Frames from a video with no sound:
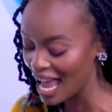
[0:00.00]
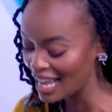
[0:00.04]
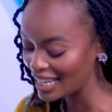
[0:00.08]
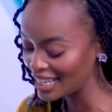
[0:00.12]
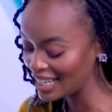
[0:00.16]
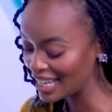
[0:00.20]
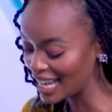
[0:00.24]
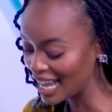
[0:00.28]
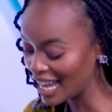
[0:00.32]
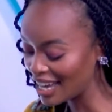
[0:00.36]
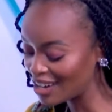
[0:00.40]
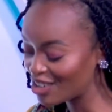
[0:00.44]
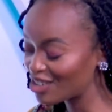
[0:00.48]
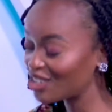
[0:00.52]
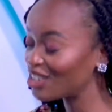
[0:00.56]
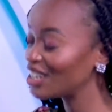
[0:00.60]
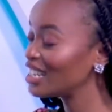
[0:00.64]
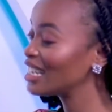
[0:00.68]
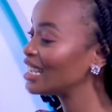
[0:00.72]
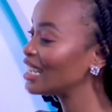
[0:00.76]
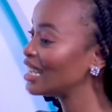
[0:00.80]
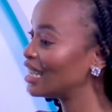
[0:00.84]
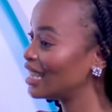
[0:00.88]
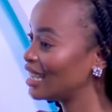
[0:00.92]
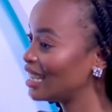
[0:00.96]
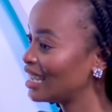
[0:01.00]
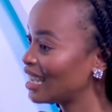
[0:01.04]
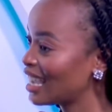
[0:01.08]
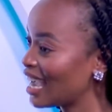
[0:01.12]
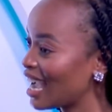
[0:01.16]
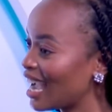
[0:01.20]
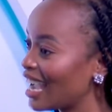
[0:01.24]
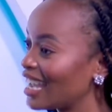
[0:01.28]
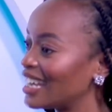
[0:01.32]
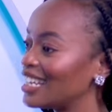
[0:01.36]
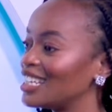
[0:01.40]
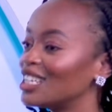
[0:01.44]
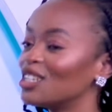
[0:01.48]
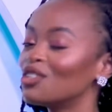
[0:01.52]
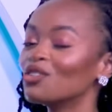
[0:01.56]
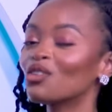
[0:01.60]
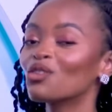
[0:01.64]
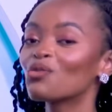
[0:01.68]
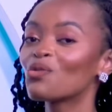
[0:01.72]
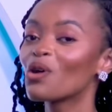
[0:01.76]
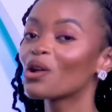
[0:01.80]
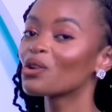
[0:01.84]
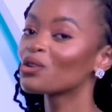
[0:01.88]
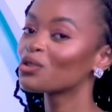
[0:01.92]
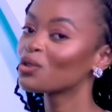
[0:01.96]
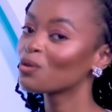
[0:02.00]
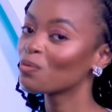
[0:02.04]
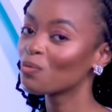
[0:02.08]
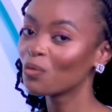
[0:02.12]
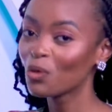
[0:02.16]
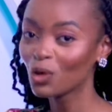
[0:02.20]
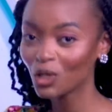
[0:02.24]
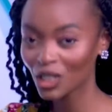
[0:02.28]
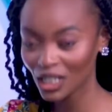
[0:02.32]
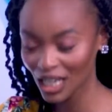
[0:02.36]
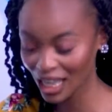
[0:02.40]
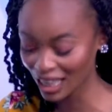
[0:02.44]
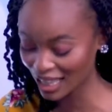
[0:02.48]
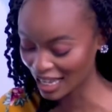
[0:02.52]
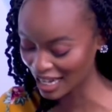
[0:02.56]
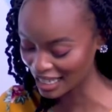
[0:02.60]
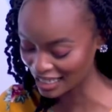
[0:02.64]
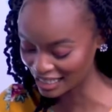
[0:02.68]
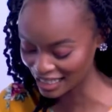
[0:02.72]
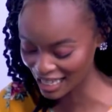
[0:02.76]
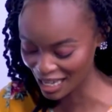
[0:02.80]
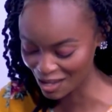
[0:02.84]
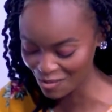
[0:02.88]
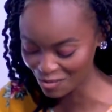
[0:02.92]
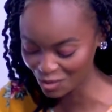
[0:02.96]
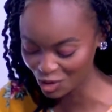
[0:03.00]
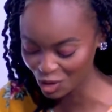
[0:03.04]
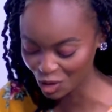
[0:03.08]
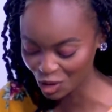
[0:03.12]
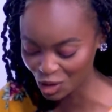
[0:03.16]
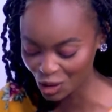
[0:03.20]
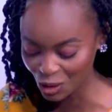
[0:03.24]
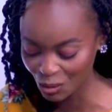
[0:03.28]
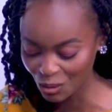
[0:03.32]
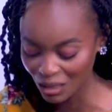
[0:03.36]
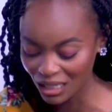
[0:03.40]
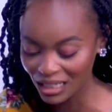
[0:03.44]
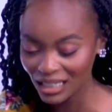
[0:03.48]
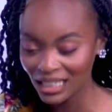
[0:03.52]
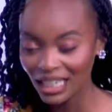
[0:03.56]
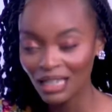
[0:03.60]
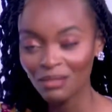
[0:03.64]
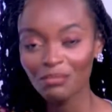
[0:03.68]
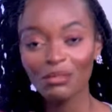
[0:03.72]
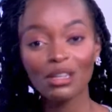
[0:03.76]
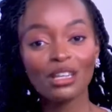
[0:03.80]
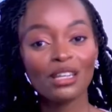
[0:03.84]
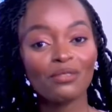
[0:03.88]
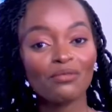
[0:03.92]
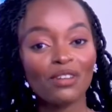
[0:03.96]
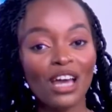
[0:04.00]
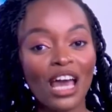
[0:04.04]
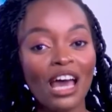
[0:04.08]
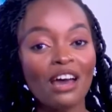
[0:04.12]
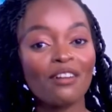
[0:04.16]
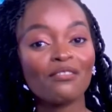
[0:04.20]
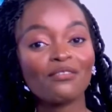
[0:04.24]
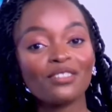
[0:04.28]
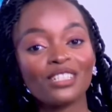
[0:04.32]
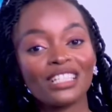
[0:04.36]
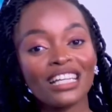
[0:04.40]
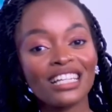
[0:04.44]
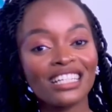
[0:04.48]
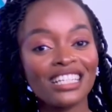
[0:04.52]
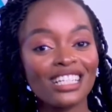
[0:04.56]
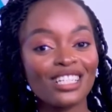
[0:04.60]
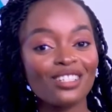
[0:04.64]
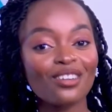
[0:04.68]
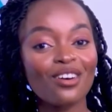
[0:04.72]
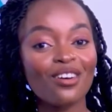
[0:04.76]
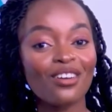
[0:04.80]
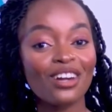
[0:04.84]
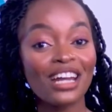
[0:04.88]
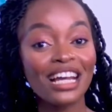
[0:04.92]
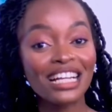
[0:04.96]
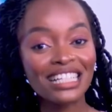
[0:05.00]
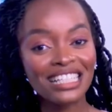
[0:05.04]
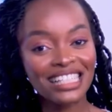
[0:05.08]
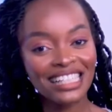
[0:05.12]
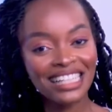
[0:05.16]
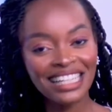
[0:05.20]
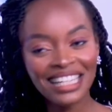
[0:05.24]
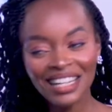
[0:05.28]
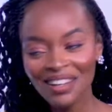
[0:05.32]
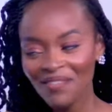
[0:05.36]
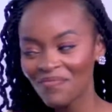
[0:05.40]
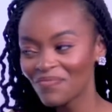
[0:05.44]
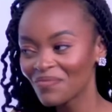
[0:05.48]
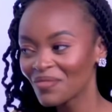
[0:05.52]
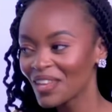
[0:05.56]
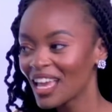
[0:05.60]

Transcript: Nyariki. I did not want to butcher that name, so she will tell me if I have said it correctly.